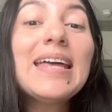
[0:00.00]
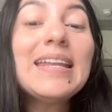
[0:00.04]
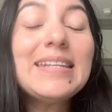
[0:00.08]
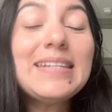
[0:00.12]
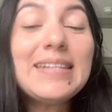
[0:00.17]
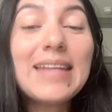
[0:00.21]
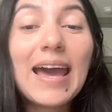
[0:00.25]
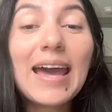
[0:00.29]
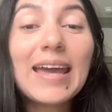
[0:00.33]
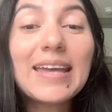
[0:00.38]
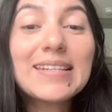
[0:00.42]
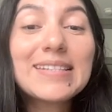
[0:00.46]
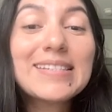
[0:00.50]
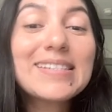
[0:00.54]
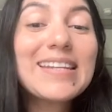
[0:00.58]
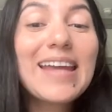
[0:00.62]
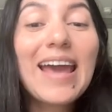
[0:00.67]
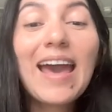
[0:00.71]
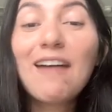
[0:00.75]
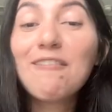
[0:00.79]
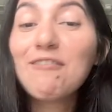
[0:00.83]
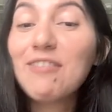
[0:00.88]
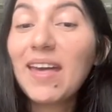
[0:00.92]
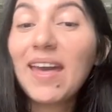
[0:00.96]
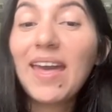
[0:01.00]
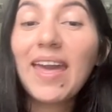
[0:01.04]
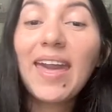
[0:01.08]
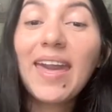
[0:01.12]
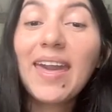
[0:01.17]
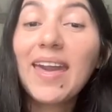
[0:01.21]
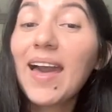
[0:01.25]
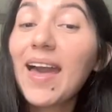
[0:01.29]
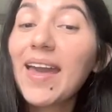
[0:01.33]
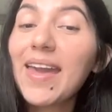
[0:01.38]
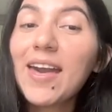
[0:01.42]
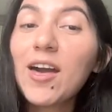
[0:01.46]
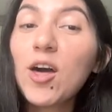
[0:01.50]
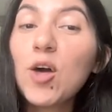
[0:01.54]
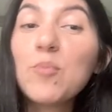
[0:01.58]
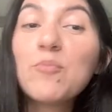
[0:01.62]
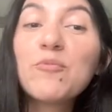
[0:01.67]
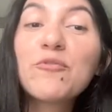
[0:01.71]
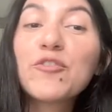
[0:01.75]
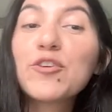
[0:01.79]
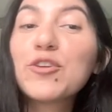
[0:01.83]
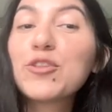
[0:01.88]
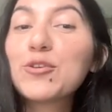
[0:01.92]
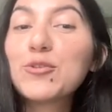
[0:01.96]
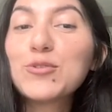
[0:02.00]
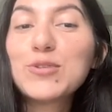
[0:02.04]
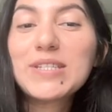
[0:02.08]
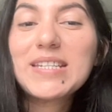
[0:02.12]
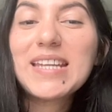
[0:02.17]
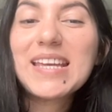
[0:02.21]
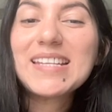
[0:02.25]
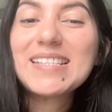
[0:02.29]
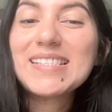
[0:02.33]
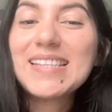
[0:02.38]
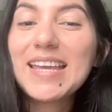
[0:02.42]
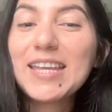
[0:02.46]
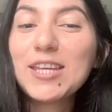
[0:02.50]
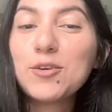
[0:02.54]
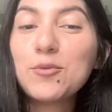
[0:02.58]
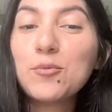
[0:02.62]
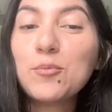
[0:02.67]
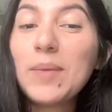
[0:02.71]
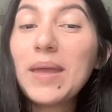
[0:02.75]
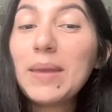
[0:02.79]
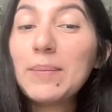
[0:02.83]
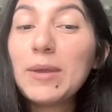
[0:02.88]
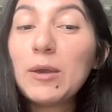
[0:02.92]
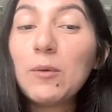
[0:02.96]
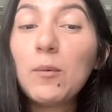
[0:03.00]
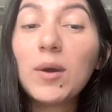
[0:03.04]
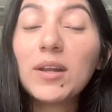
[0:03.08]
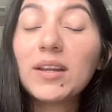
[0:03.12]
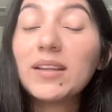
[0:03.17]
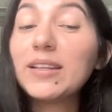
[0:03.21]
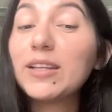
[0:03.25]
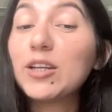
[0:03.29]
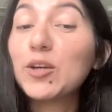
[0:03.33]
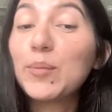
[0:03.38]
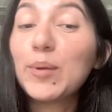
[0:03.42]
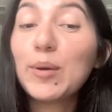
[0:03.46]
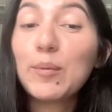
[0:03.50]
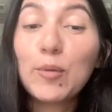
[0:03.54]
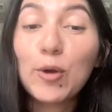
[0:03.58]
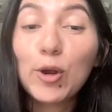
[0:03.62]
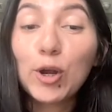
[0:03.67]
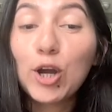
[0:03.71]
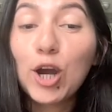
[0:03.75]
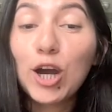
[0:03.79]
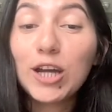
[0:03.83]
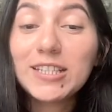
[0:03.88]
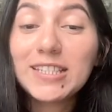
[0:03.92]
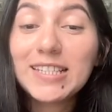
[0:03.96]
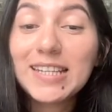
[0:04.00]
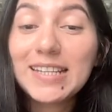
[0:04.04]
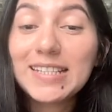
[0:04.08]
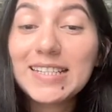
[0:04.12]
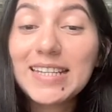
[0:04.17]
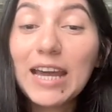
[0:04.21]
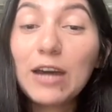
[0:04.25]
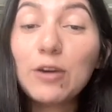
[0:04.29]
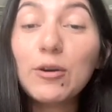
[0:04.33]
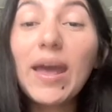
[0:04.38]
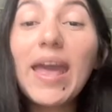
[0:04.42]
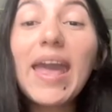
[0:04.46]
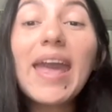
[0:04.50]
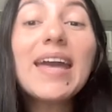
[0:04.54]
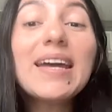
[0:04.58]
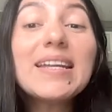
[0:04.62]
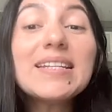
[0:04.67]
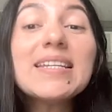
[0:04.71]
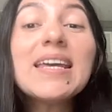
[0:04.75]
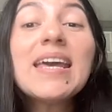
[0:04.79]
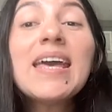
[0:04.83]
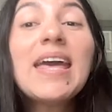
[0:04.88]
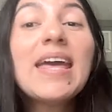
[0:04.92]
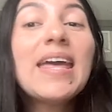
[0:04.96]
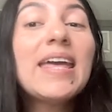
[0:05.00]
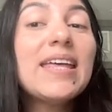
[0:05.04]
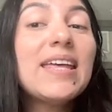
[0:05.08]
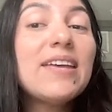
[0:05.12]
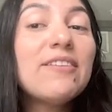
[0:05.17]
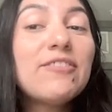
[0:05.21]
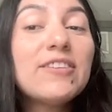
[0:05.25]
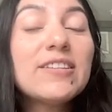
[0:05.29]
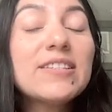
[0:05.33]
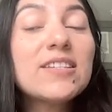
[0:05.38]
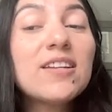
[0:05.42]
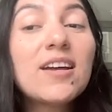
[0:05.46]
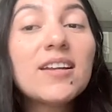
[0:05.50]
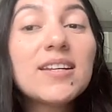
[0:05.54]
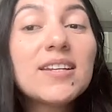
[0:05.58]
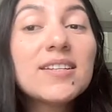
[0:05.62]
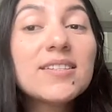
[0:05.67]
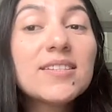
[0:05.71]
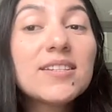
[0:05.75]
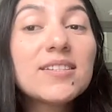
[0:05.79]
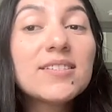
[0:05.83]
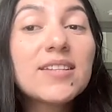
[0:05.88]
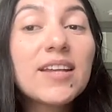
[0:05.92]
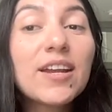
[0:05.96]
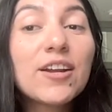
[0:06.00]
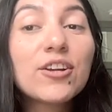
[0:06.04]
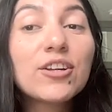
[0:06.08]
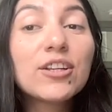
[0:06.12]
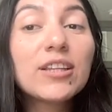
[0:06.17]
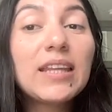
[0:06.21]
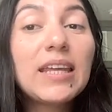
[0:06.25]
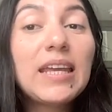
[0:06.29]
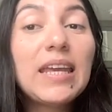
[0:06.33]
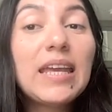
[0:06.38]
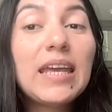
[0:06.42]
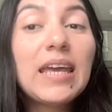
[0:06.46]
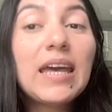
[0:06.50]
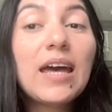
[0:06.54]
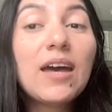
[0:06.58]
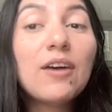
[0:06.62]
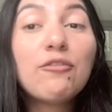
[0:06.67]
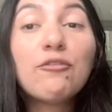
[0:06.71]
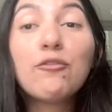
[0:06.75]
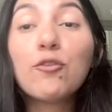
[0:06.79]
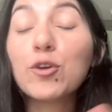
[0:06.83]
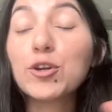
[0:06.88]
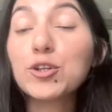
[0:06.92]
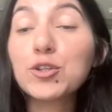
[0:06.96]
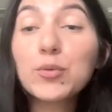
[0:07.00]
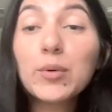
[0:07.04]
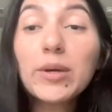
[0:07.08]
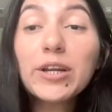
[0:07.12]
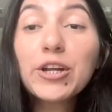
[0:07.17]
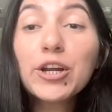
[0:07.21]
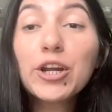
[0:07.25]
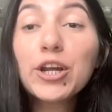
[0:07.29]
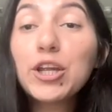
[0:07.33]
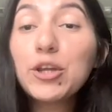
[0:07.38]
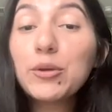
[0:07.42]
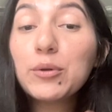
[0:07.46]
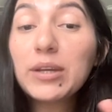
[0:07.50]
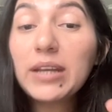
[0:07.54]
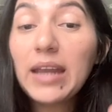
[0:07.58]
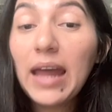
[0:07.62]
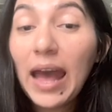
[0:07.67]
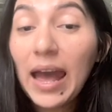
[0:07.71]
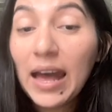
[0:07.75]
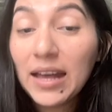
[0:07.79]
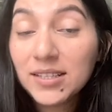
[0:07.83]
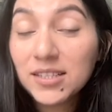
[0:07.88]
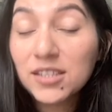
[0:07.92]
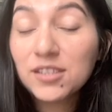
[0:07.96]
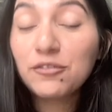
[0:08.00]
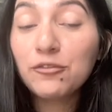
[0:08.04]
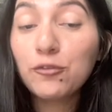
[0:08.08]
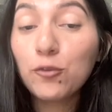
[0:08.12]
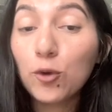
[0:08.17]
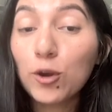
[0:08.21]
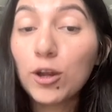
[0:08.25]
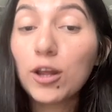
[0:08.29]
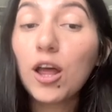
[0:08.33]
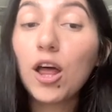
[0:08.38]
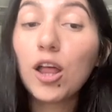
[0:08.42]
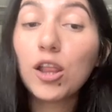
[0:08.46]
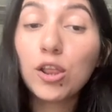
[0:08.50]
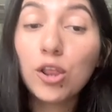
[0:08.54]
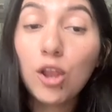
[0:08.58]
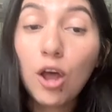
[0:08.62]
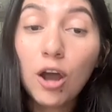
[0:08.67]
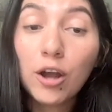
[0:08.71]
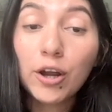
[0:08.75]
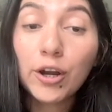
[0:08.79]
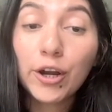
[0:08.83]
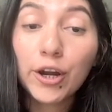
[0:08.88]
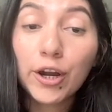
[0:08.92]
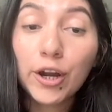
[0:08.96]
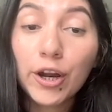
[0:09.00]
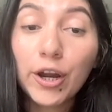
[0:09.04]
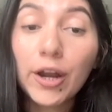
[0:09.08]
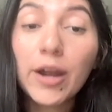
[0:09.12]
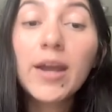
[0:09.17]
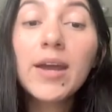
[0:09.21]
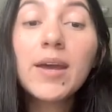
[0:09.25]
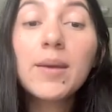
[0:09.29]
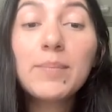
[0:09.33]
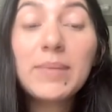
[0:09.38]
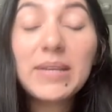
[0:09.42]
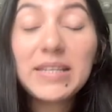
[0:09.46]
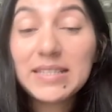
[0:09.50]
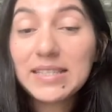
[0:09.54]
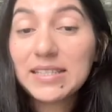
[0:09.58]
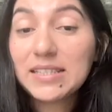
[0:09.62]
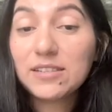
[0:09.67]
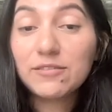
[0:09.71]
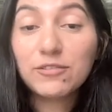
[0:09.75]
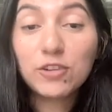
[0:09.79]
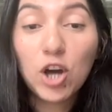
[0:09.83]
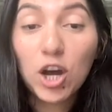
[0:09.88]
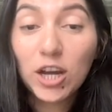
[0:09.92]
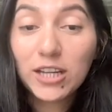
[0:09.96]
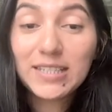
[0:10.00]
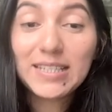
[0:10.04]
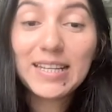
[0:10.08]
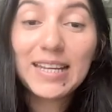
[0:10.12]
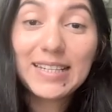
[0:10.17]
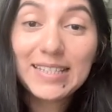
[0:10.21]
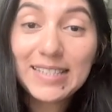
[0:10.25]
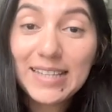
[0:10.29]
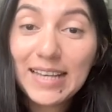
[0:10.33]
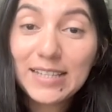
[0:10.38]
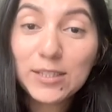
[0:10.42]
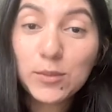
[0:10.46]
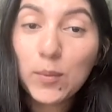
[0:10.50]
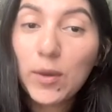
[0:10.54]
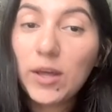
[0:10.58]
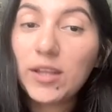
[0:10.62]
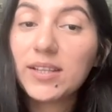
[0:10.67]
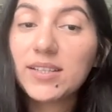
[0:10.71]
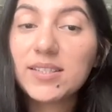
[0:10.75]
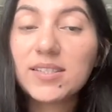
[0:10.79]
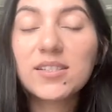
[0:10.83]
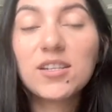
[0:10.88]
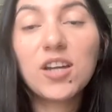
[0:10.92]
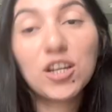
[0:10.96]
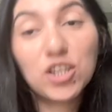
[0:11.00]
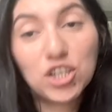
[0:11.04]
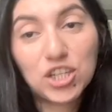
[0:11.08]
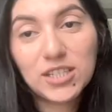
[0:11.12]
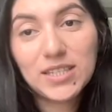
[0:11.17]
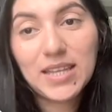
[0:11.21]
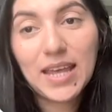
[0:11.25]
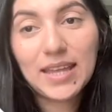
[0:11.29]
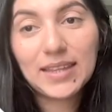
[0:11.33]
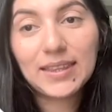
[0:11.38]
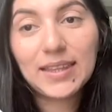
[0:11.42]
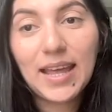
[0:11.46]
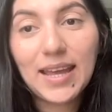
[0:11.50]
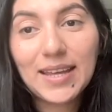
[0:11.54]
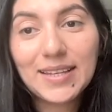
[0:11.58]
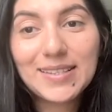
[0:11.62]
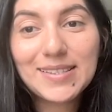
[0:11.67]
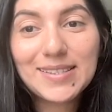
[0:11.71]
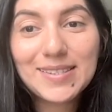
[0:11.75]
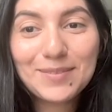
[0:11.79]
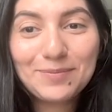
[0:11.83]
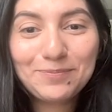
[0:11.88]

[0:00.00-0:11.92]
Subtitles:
nice to have that AI help for those days that you maybe want a little bit more content out. And if it's not necessarily for Twitter, you can ask for longer pieces of content as well. It's not just headlines.